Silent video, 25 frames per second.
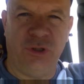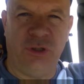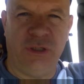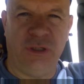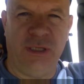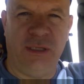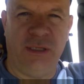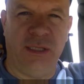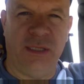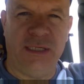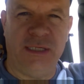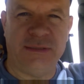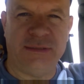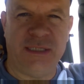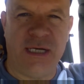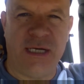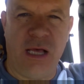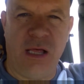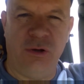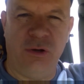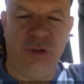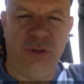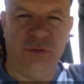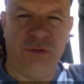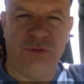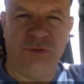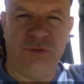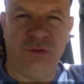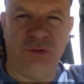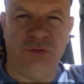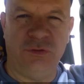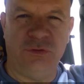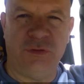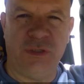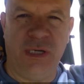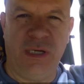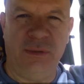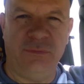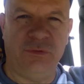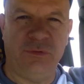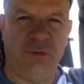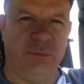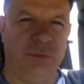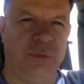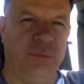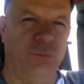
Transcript: You're going to get less tolerant at certain times.